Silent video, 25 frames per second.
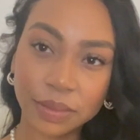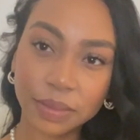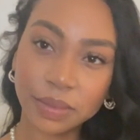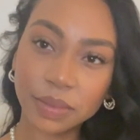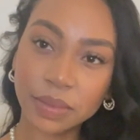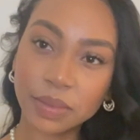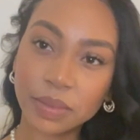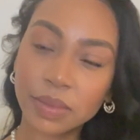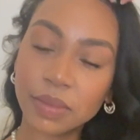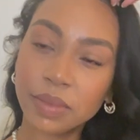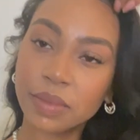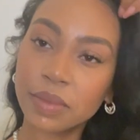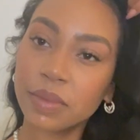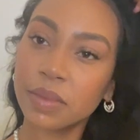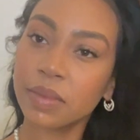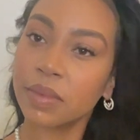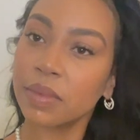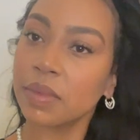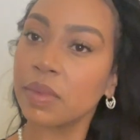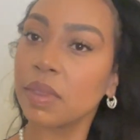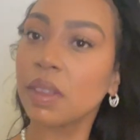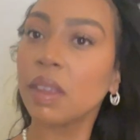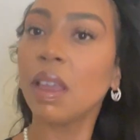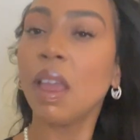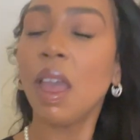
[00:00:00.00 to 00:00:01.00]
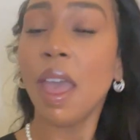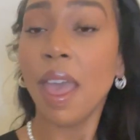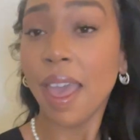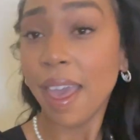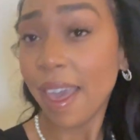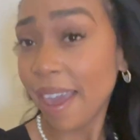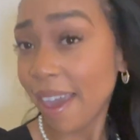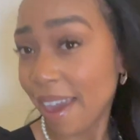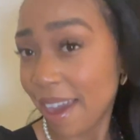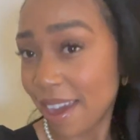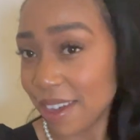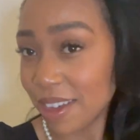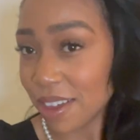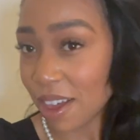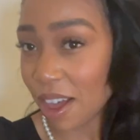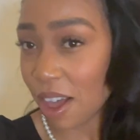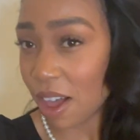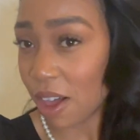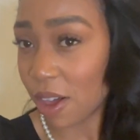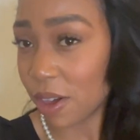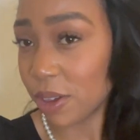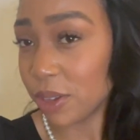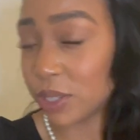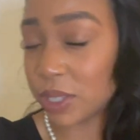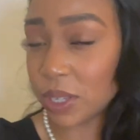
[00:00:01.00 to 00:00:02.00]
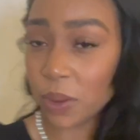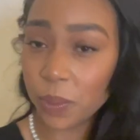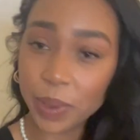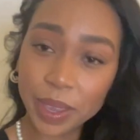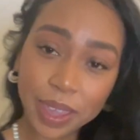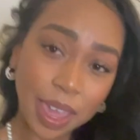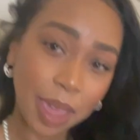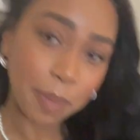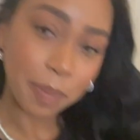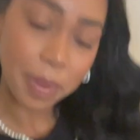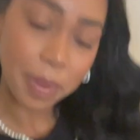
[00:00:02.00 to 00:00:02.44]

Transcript: But yeah, so hey y'all. So we came